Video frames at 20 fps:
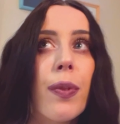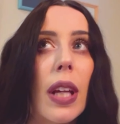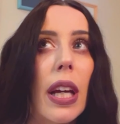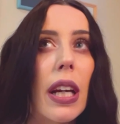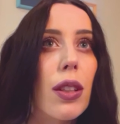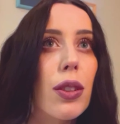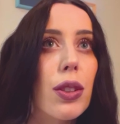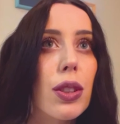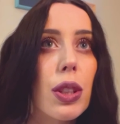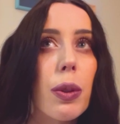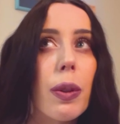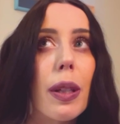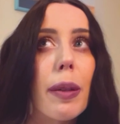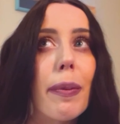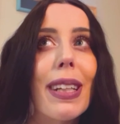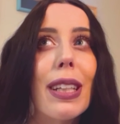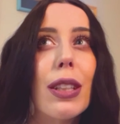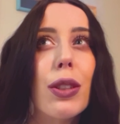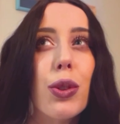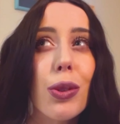I also want to
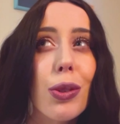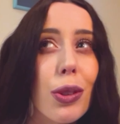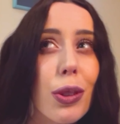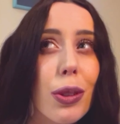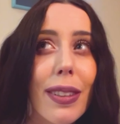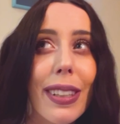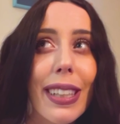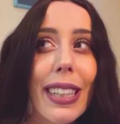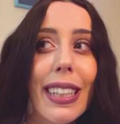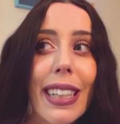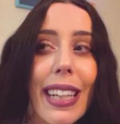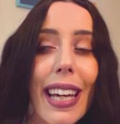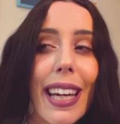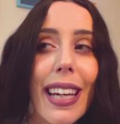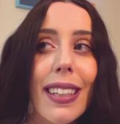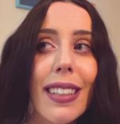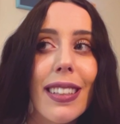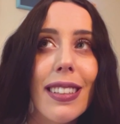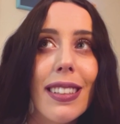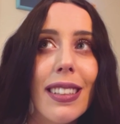make jewelry
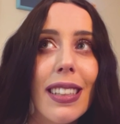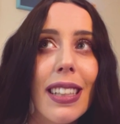again.